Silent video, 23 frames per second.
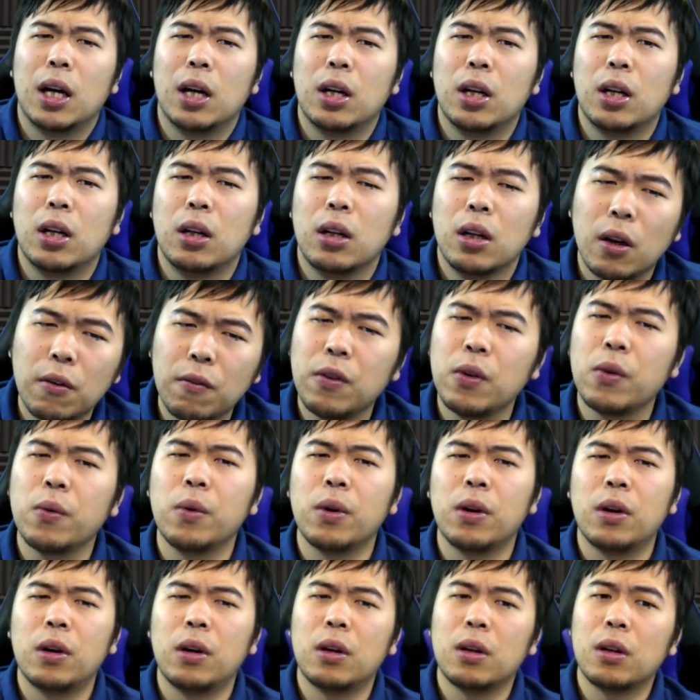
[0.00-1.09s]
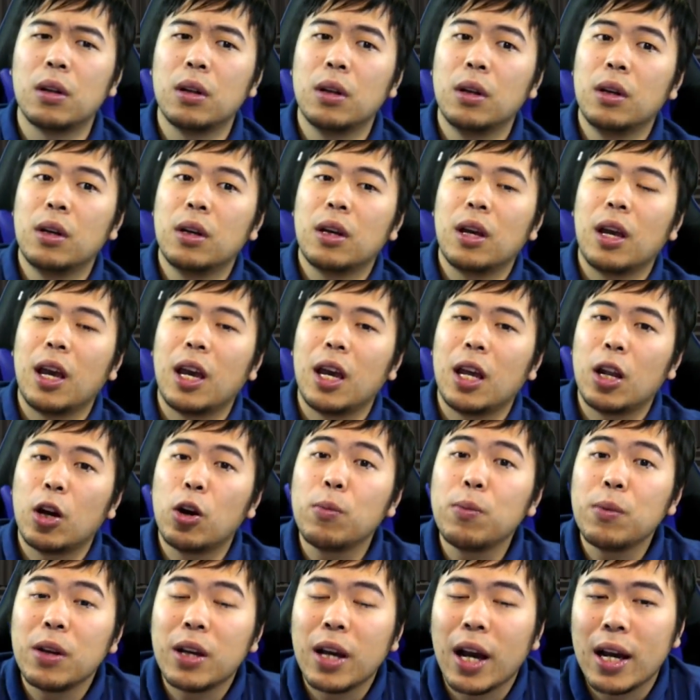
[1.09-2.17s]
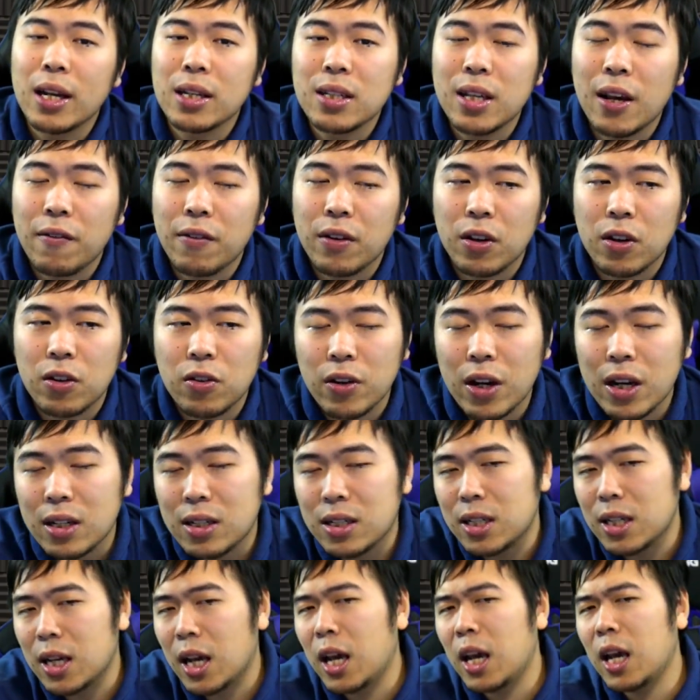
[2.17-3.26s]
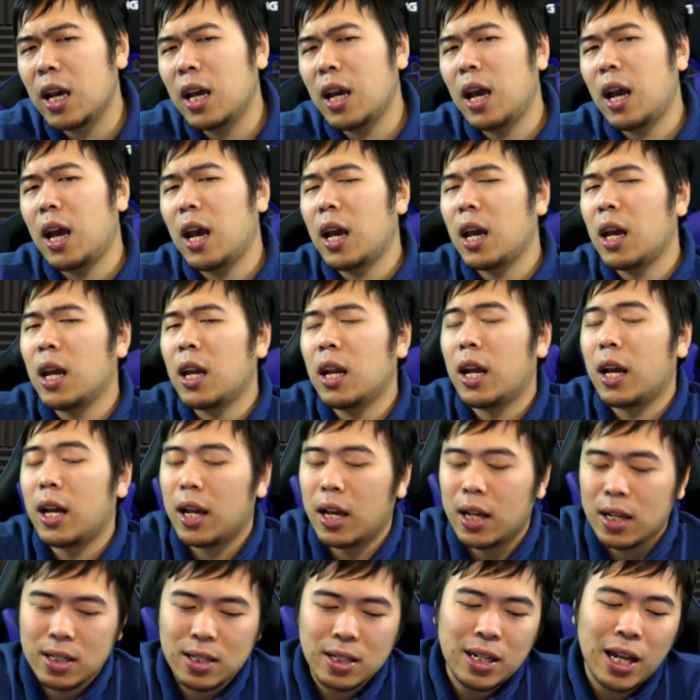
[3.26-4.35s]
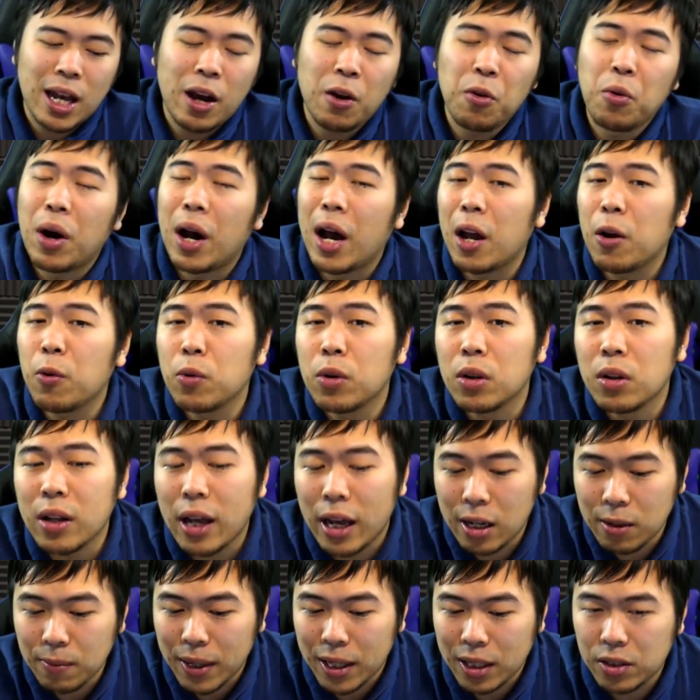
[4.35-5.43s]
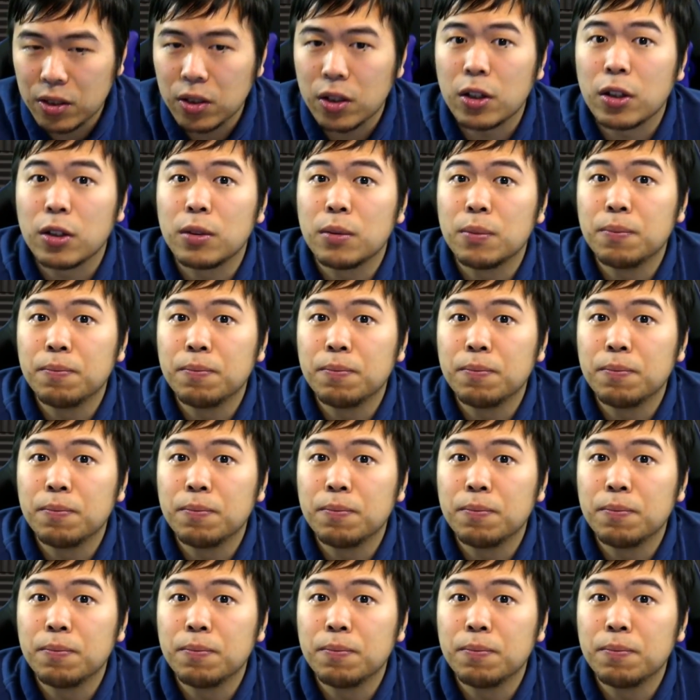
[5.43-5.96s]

I love you all and hope you guys have a great day. And I guess now I will end my turn.